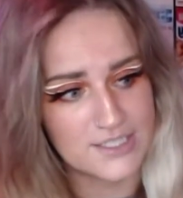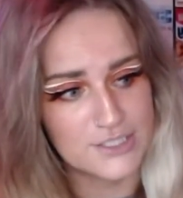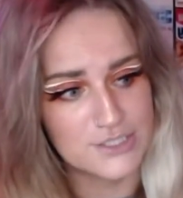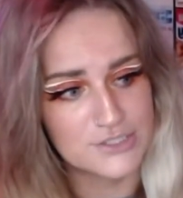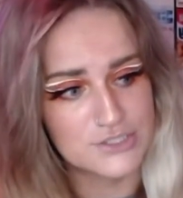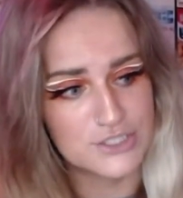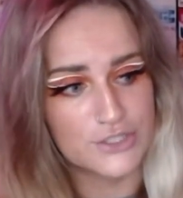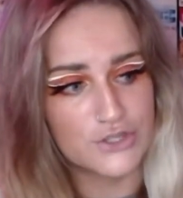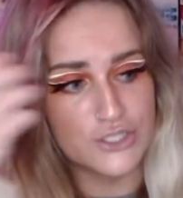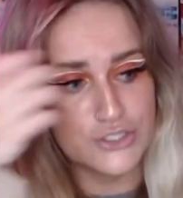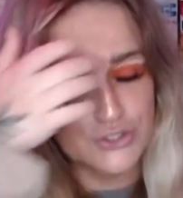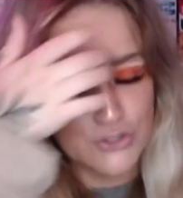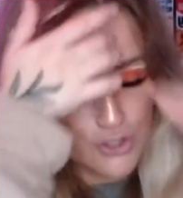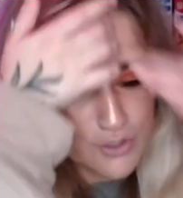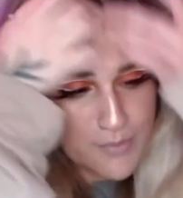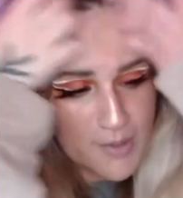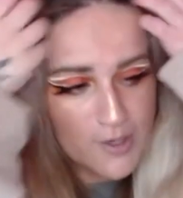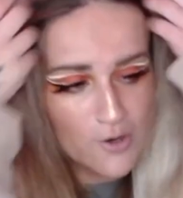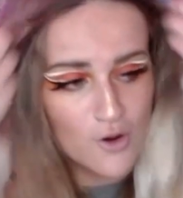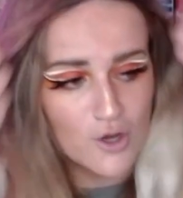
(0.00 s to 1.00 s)
He was like, they
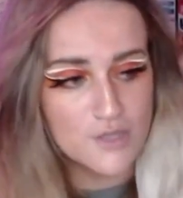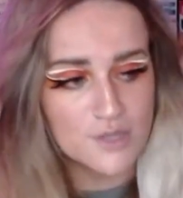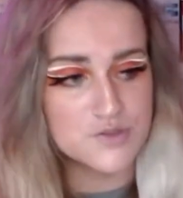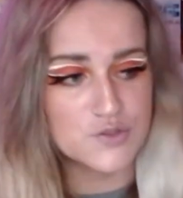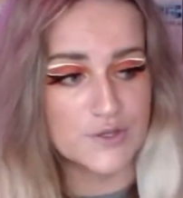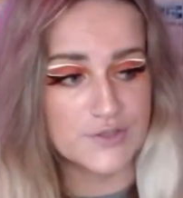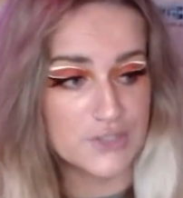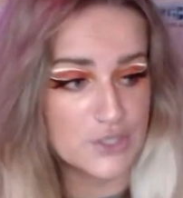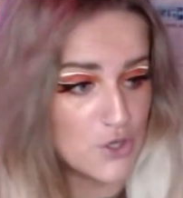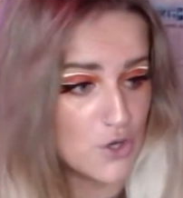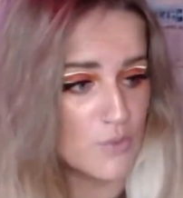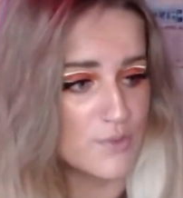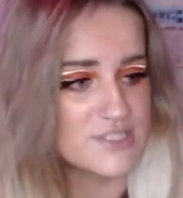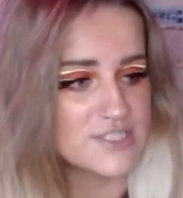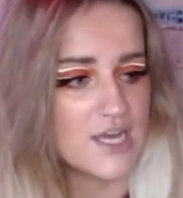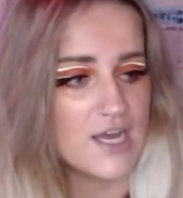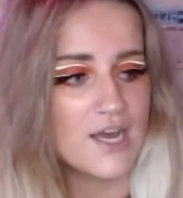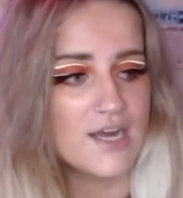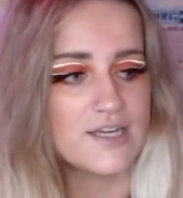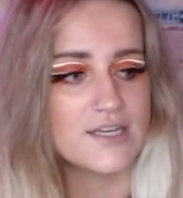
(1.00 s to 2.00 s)
took my arm, so I had to go into
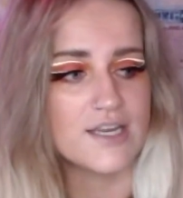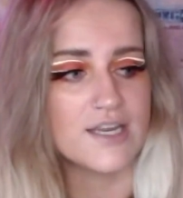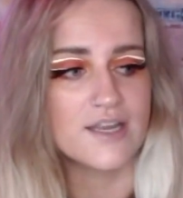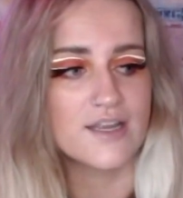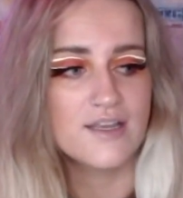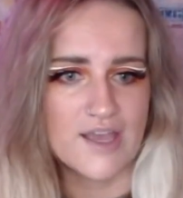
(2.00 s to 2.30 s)
hiding.